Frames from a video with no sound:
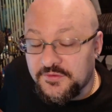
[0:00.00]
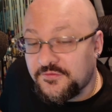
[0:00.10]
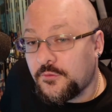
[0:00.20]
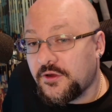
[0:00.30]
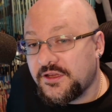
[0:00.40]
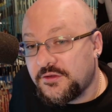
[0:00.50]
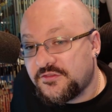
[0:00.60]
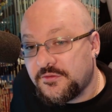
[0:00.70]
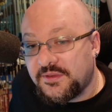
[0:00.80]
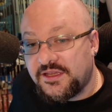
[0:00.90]
Before, it
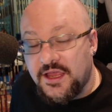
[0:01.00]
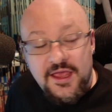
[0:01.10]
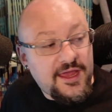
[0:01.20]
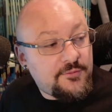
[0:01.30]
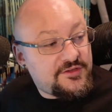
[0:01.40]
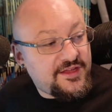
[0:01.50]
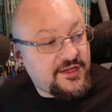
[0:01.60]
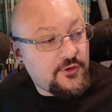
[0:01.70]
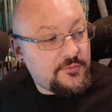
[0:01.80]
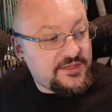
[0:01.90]
used to be I would
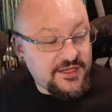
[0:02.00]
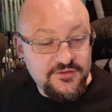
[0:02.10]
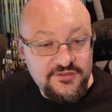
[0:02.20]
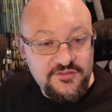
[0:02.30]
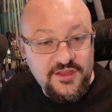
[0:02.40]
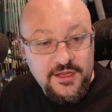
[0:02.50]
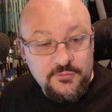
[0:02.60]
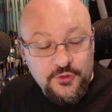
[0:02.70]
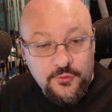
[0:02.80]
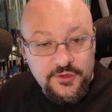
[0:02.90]
take OBS just like I'm
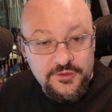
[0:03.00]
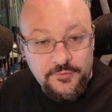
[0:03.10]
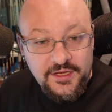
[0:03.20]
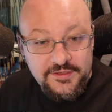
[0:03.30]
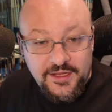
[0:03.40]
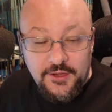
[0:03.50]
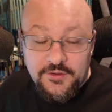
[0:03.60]
recording right now,